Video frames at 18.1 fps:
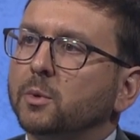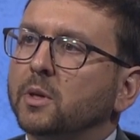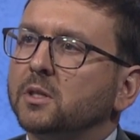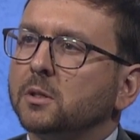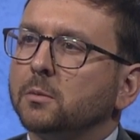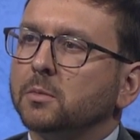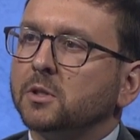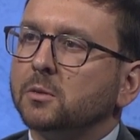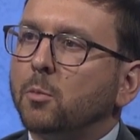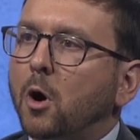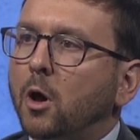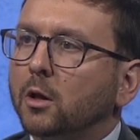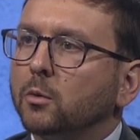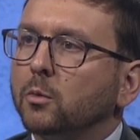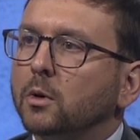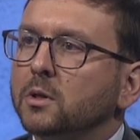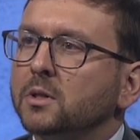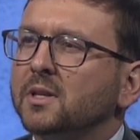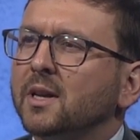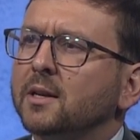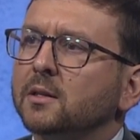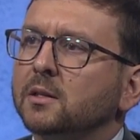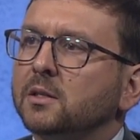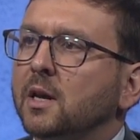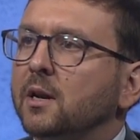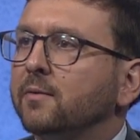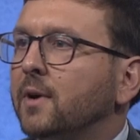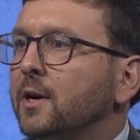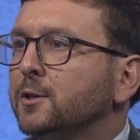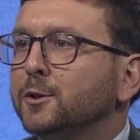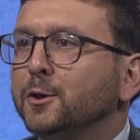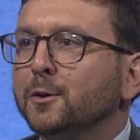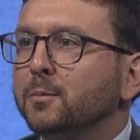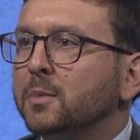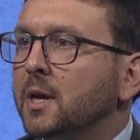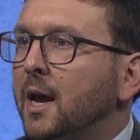We had some smaller ones that incentivized
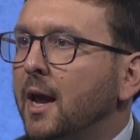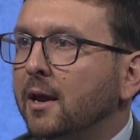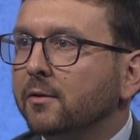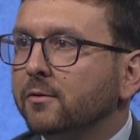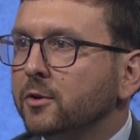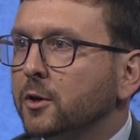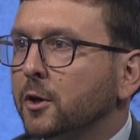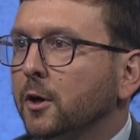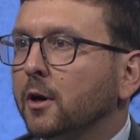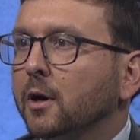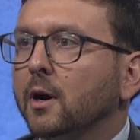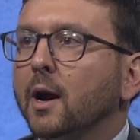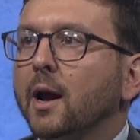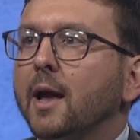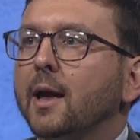good behavior